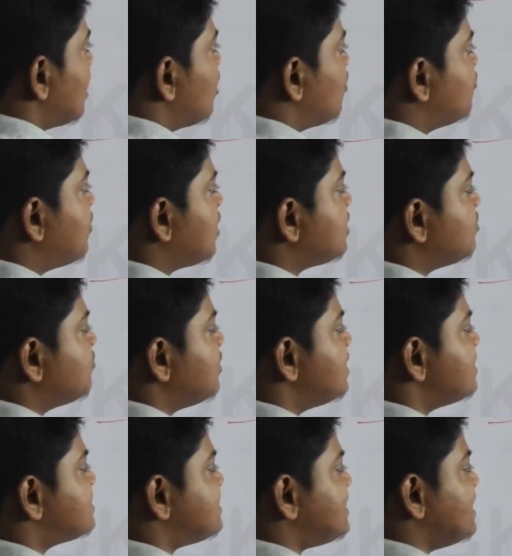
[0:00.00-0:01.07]
when
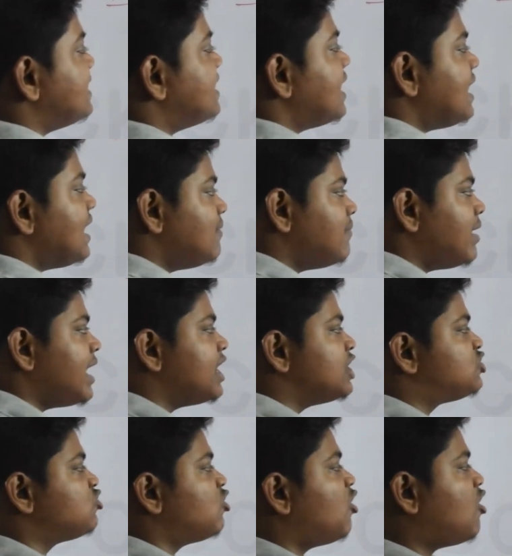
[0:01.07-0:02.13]
we'll see the
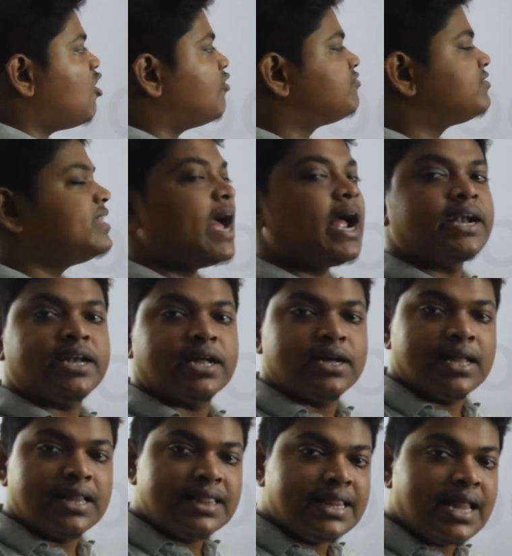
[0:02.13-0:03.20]
image of that
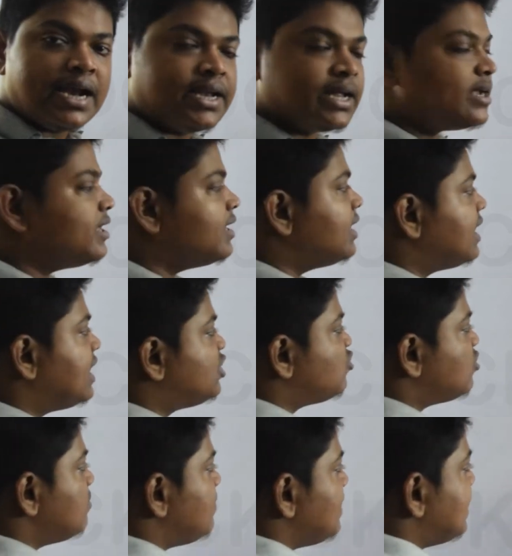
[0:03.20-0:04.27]
letter, it
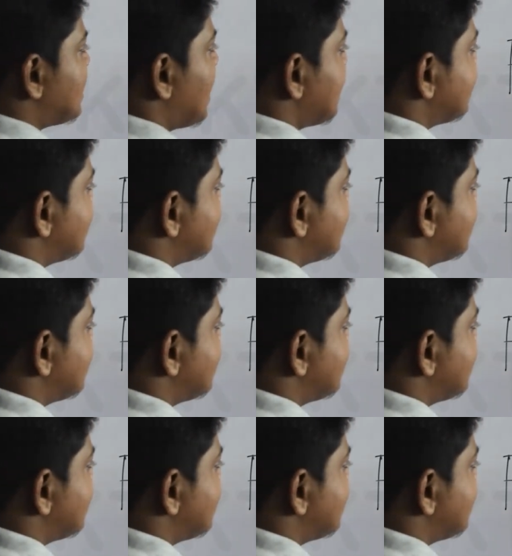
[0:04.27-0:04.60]
will be like